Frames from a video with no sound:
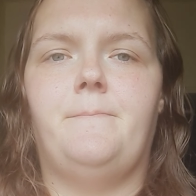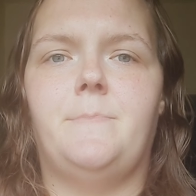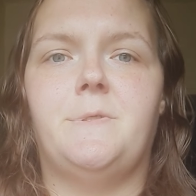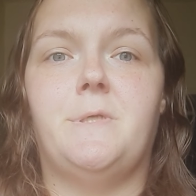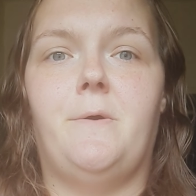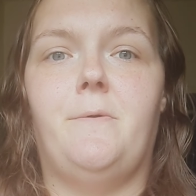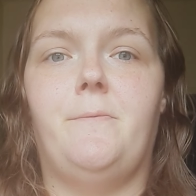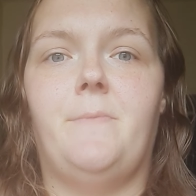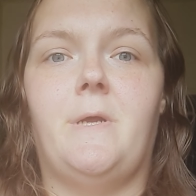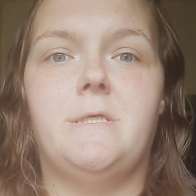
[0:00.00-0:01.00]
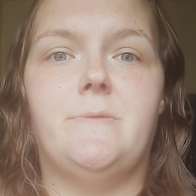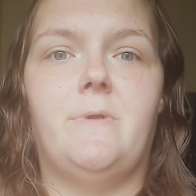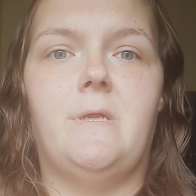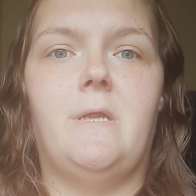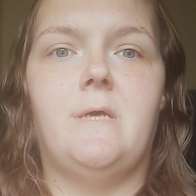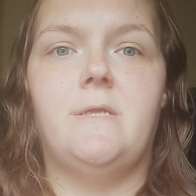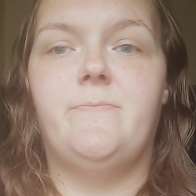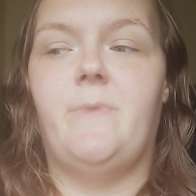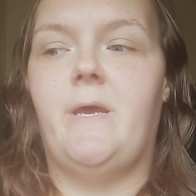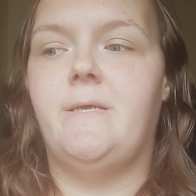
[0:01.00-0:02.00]
So I just wanted to touch
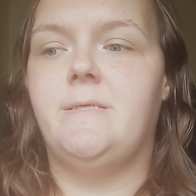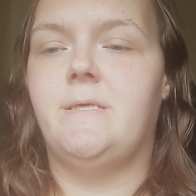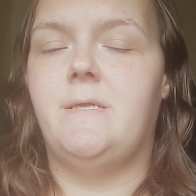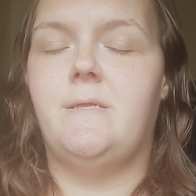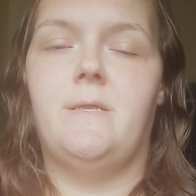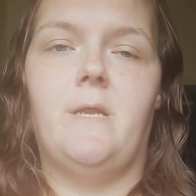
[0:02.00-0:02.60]
base and